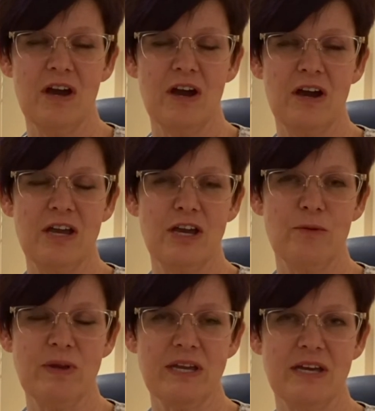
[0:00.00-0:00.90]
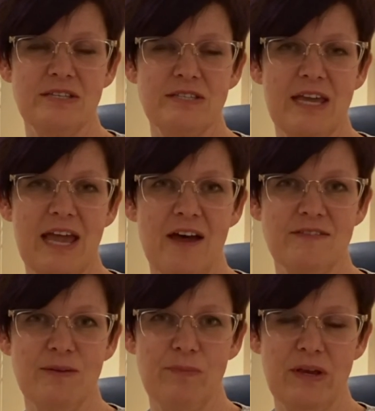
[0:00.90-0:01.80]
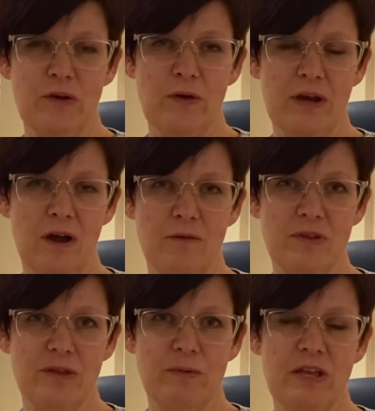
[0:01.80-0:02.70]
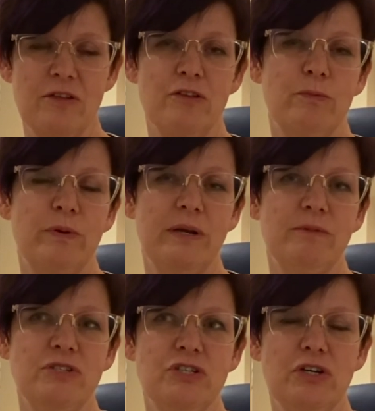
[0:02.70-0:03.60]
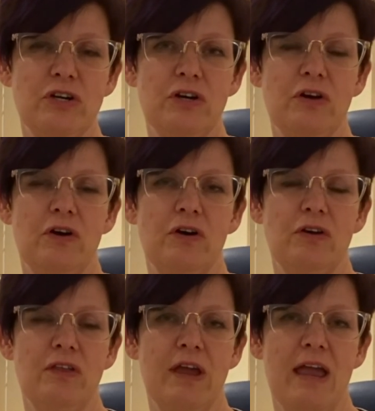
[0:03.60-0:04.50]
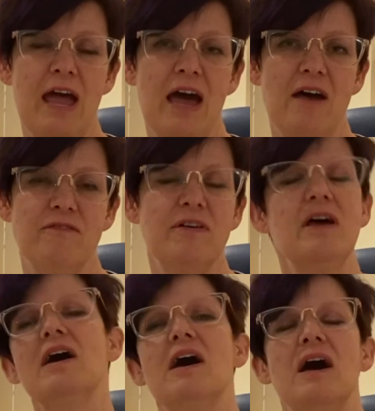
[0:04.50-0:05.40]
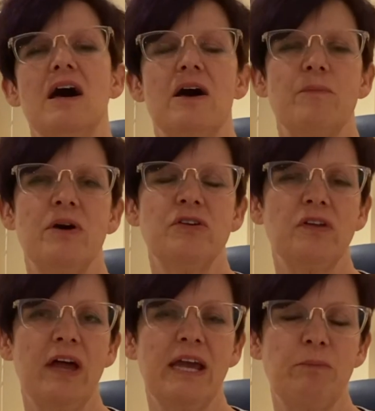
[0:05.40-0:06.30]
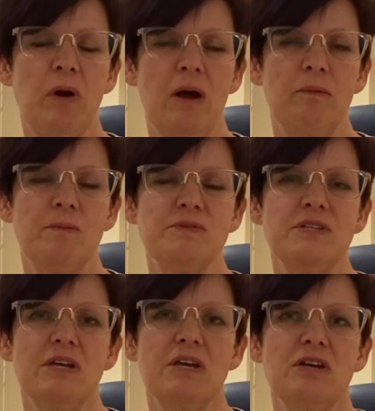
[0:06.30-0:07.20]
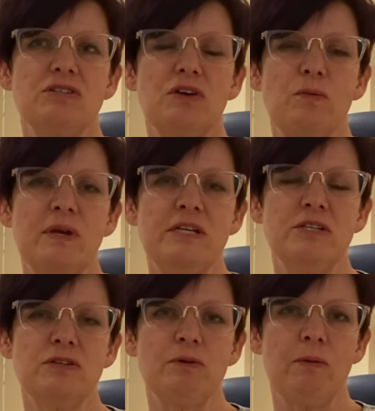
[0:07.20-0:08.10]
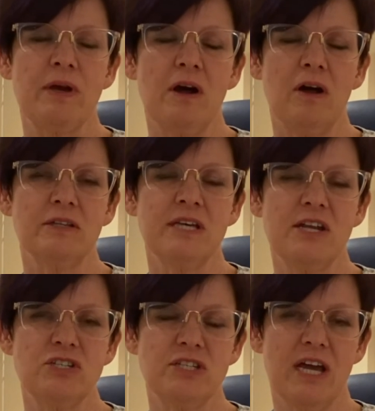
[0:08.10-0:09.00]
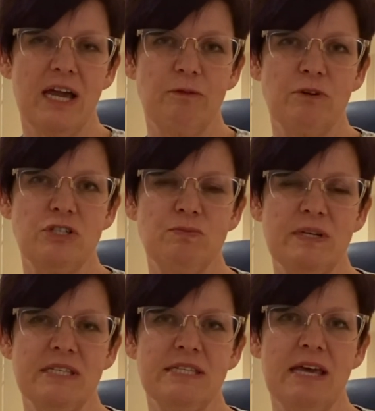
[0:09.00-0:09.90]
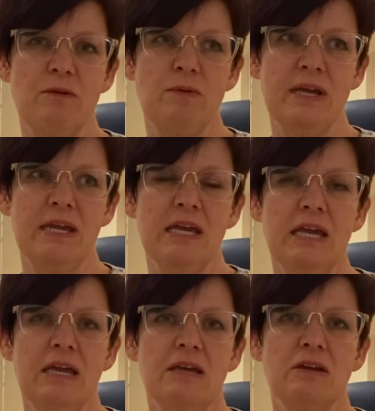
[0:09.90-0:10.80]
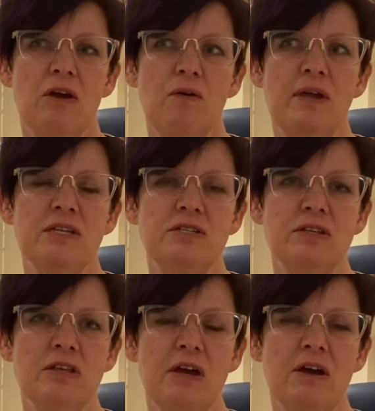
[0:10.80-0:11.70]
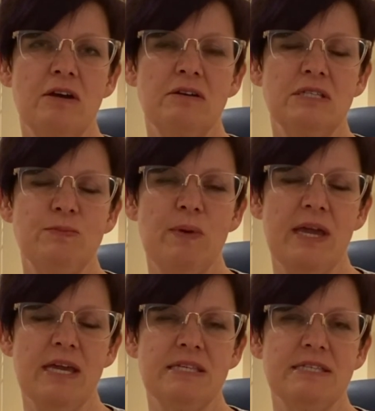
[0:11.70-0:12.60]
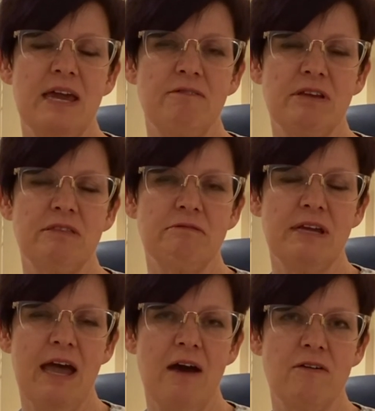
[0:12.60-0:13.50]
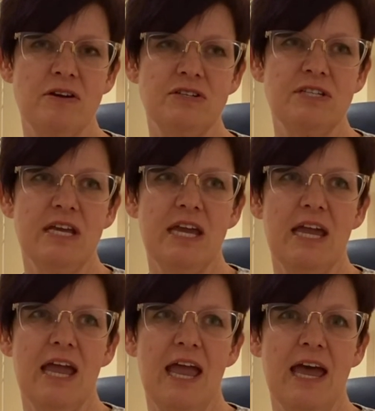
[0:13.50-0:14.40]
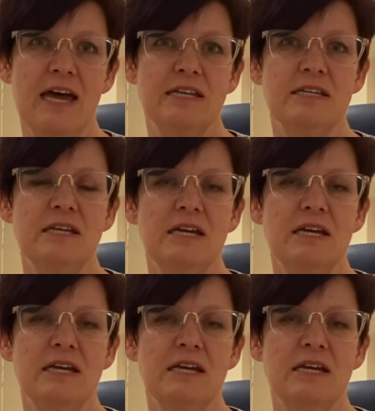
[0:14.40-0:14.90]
are here because they have something going on with them. Either they're premature or they have underlying problems. So we do what we call touch time, which means that we go into their space every 3 hours and